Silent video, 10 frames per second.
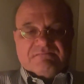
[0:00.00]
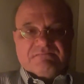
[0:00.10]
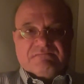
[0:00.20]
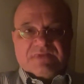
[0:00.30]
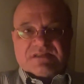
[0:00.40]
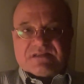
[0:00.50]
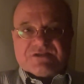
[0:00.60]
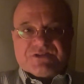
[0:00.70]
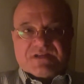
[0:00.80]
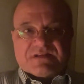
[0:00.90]
This is
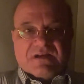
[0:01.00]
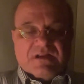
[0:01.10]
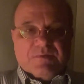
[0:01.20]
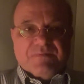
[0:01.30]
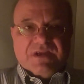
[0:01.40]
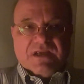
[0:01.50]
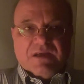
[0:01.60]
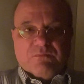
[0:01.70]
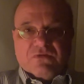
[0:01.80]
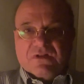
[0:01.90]
just going to be
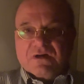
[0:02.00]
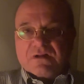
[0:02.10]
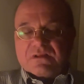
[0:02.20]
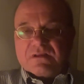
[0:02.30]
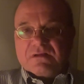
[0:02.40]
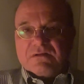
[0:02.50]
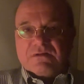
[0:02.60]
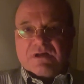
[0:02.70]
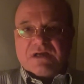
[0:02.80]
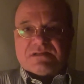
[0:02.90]
a prolonged
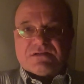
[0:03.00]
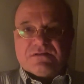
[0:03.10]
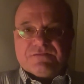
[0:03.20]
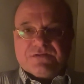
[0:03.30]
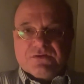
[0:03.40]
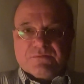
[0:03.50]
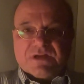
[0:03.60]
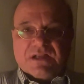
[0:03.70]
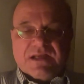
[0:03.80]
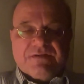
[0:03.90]
loss of human
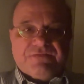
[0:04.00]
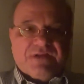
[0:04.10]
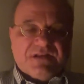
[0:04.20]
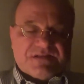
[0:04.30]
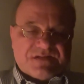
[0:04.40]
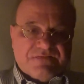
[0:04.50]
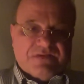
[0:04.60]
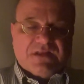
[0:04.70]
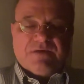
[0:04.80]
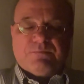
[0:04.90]
life in the
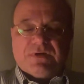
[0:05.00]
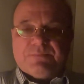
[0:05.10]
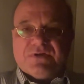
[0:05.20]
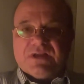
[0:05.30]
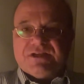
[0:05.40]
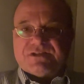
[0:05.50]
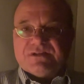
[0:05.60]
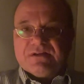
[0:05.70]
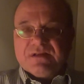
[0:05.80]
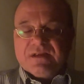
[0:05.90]
civilian
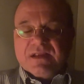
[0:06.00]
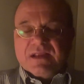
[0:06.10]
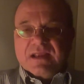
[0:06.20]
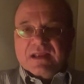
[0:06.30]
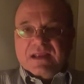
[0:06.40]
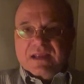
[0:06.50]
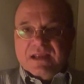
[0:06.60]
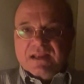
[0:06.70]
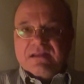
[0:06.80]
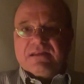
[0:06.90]
population
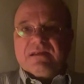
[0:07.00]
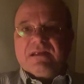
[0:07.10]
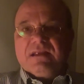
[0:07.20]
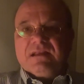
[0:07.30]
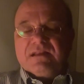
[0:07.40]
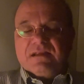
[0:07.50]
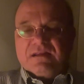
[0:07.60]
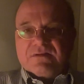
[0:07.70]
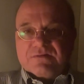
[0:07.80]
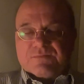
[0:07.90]
and
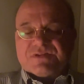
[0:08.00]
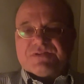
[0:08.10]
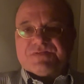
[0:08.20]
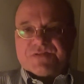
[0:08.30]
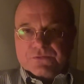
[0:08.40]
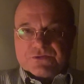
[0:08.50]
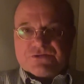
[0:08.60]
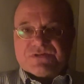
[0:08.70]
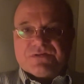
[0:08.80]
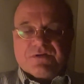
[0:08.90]
in terms of
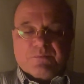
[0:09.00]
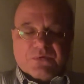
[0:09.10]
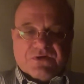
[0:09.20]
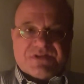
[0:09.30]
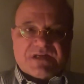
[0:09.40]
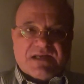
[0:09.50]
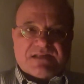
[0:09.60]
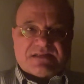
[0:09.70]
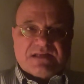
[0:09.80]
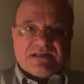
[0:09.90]
soldiers on both
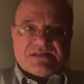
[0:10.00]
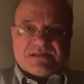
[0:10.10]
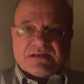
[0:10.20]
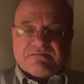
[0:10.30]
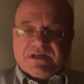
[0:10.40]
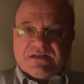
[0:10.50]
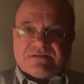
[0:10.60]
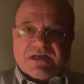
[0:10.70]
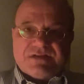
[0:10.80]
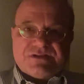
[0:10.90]
sides. That is the great
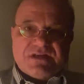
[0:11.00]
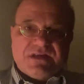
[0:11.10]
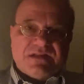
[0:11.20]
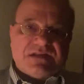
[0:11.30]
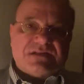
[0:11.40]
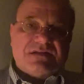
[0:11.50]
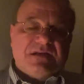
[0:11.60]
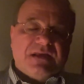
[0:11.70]
tragedy in this.